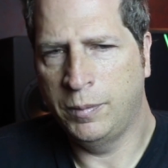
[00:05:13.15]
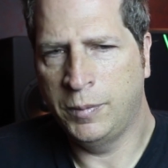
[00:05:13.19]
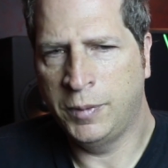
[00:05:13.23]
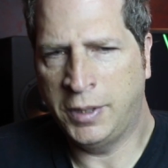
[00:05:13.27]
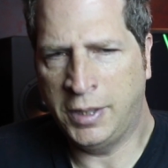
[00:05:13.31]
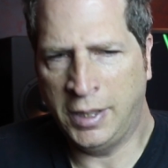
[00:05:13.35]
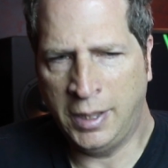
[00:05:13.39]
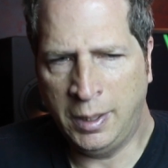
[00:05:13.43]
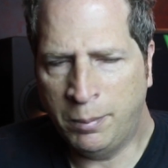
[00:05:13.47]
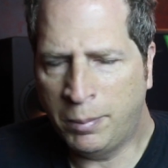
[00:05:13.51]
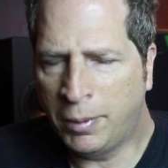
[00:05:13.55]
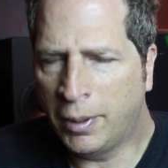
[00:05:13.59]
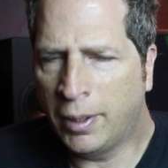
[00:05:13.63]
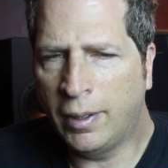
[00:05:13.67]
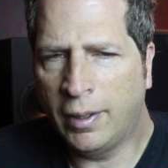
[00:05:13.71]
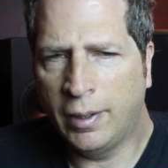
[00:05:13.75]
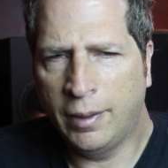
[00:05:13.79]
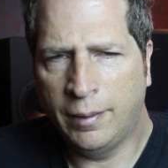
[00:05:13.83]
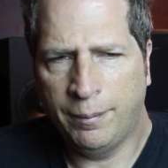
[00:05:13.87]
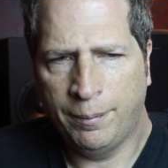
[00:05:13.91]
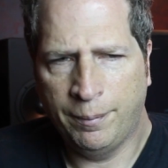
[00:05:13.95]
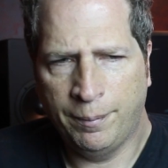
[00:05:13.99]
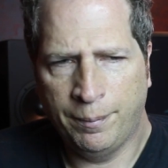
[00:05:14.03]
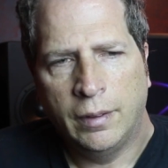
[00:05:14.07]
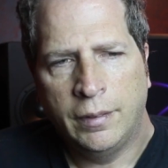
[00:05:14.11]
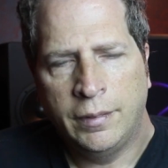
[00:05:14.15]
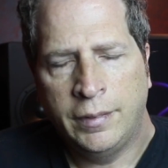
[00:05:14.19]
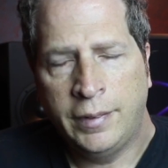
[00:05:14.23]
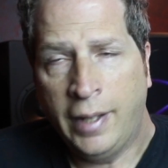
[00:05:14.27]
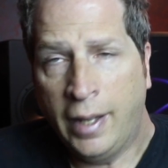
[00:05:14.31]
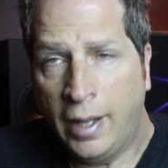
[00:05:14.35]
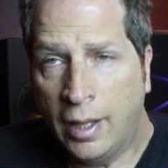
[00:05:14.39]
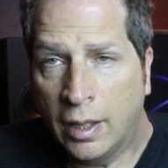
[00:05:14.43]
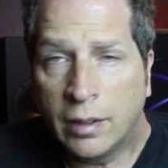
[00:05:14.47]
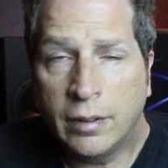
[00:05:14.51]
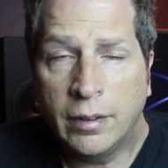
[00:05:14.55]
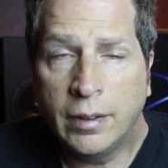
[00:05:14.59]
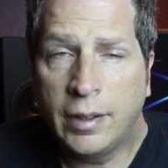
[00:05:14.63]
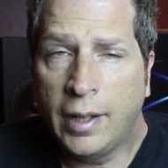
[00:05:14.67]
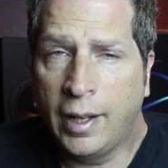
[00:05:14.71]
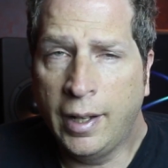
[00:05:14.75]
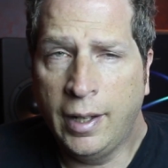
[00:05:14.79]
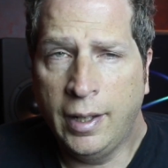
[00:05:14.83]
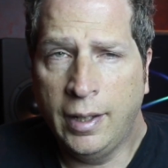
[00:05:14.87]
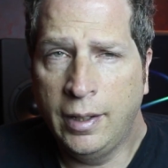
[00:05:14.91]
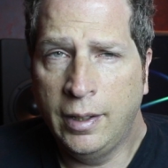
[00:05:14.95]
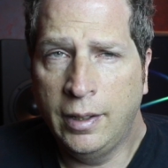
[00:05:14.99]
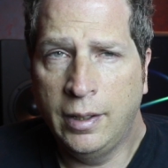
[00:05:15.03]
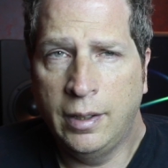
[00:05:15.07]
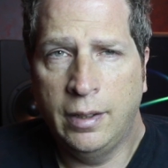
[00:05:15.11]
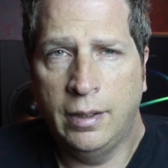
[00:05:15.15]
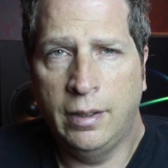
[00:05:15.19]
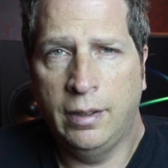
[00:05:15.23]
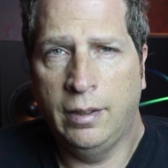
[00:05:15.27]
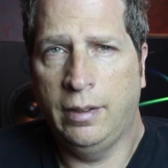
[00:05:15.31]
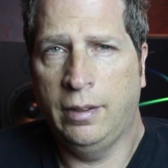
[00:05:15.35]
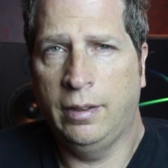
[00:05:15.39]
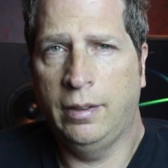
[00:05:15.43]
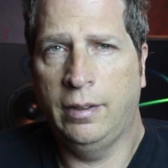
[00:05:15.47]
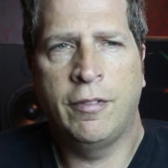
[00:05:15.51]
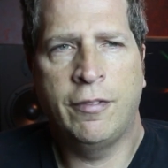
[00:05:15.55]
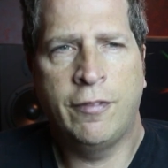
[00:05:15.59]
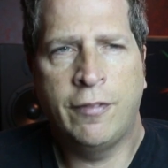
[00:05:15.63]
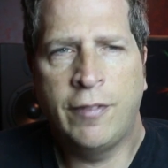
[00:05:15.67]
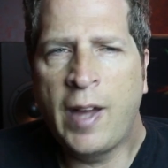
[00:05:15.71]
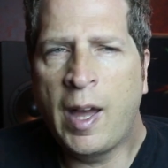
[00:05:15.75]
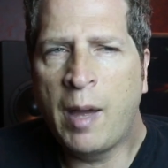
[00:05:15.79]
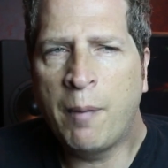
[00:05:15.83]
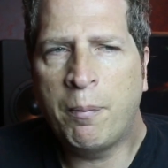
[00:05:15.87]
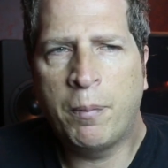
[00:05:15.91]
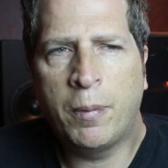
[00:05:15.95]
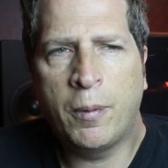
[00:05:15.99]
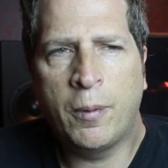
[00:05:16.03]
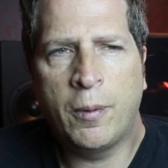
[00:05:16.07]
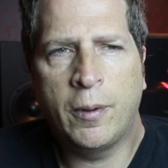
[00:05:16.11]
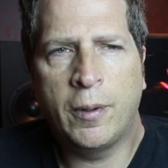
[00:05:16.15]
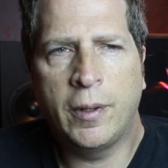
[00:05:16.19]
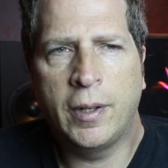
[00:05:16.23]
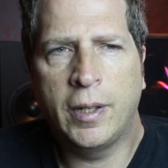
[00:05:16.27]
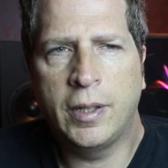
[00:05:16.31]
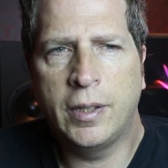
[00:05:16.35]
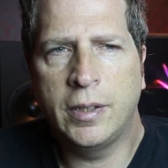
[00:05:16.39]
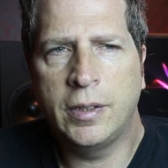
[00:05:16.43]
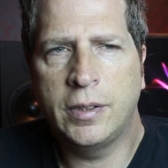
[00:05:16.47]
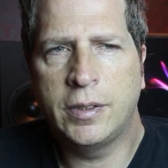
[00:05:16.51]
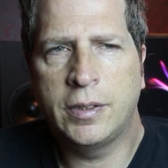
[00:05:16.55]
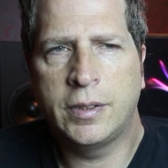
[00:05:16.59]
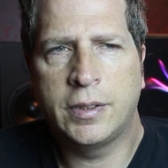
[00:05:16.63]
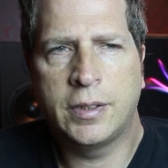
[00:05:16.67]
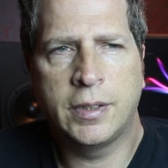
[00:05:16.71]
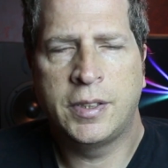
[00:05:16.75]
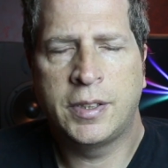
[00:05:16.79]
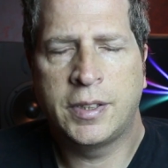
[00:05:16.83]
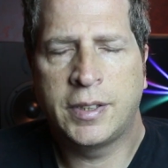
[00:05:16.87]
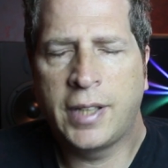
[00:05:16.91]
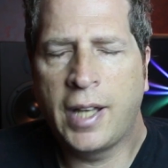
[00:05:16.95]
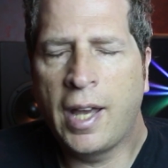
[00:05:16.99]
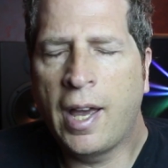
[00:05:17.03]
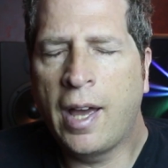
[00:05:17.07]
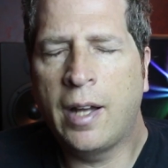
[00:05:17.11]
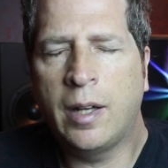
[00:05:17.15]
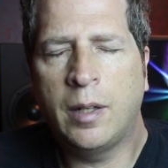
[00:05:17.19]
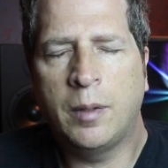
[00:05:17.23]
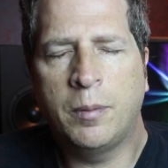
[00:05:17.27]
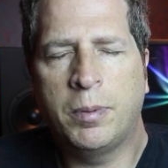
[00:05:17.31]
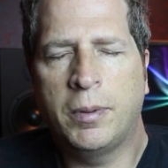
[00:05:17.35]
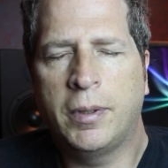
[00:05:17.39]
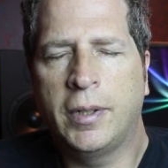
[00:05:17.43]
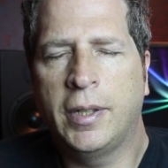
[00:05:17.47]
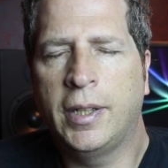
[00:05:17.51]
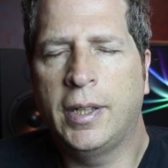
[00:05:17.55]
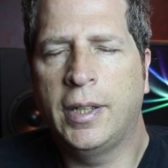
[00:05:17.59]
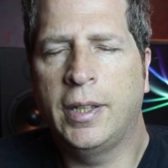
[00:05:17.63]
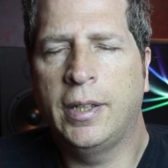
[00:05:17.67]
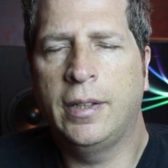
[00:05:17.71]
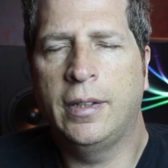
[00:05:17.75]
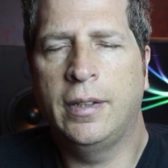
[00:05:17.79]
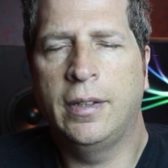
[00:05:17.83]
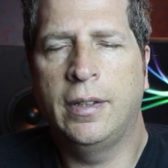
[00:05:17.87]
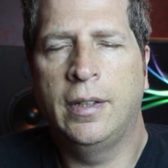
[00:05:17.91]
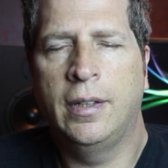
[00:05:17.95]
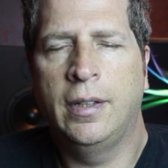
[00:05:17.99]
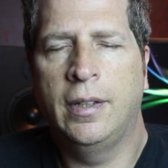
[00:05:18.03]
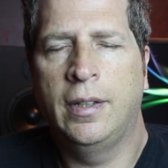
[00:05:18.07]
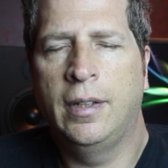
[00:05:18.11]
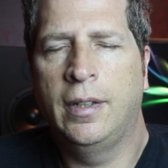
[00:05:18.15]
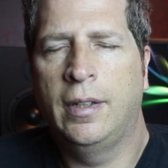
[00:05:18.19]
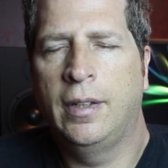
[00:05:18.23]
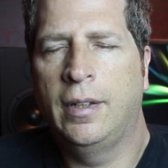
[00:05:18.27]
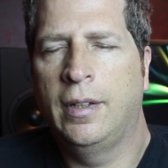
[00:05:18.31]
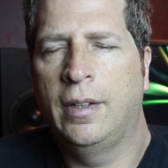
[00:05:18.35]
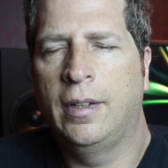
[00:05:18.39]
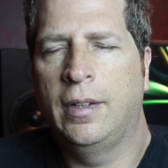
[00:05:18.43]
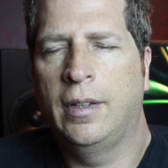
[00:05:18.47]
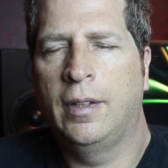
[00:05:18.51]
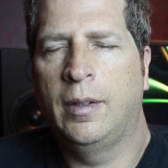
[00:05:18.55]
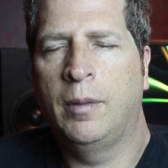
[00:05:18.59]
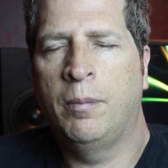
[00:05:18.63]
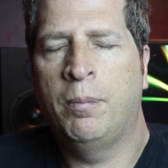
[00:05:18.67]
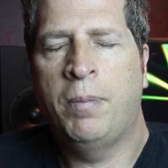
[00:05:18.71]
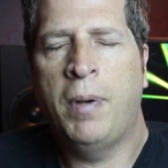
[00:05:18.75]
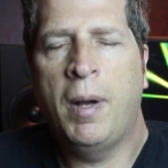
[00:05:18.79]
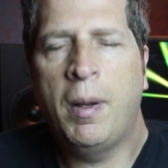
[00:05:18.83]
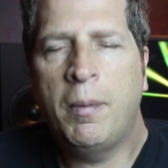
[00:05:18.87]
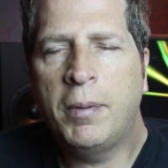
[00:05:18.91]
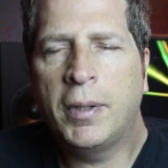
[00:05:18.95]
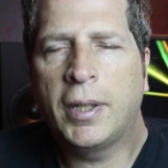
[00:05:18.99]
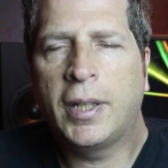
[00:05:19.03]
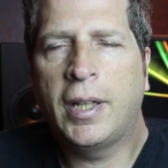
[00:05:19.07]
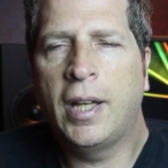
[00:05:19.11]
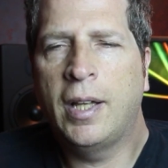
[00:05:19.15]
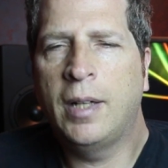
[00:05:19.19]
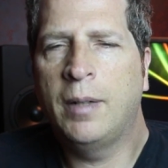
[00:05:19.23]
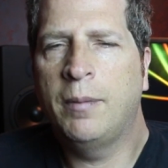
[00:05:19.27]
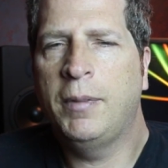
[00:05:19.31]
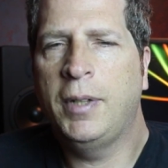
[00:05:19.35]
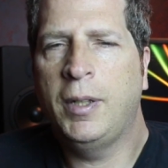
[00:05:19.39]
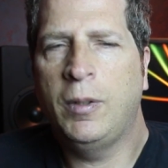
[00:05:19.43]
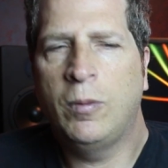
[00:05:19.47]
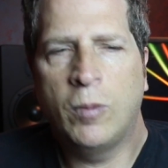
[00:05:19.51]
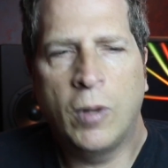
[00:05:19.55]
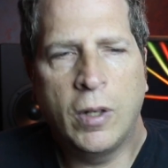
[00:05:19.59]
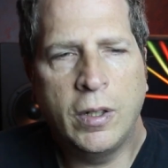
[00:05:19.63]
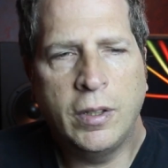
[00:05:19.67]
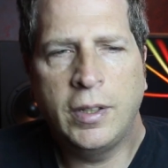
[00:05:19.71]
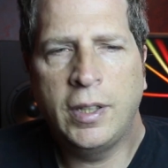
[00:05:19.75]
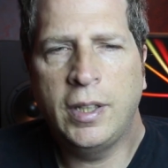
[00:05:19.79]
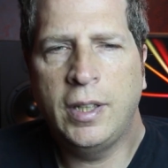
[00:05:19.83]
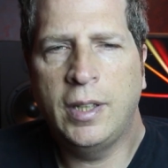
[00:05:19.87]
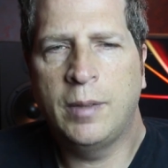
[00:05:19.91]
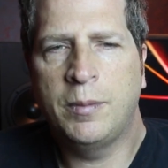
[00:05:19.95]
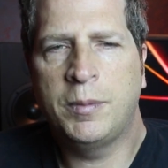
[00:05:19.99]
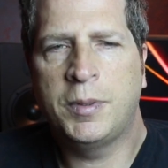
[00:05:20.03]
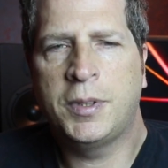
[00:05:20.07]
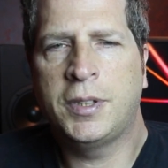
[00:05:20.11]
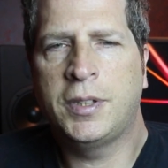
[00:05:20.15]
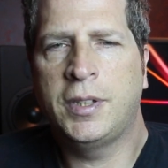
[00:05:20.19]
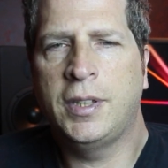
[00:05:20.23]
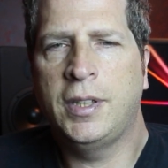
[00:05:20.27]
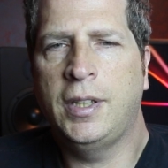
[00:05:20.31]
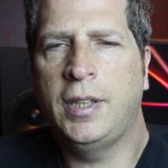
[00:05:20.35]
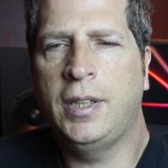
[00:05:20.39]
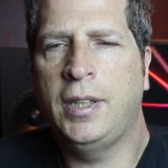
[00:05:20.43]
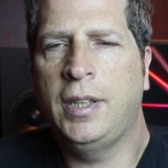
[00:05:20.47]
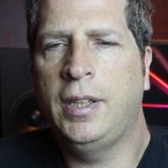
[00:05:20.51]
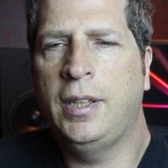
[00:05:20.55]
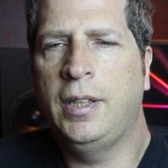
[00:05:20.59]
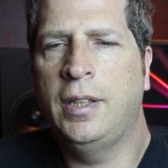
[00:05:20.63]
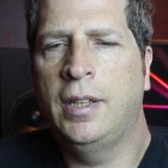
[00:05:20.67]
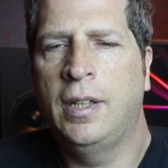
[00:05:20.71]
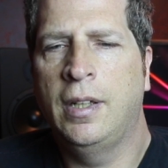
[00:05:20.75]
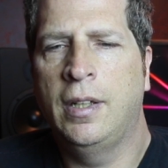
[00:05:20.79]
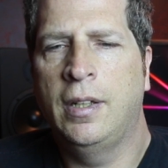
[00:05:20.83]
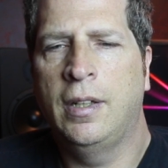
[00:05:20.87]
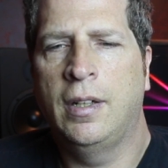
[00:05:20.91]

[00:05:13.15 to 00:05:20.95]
Zebra, Taylor Dane, the Fat Boys, Scatterbrain, Public Enemy, Run DMC,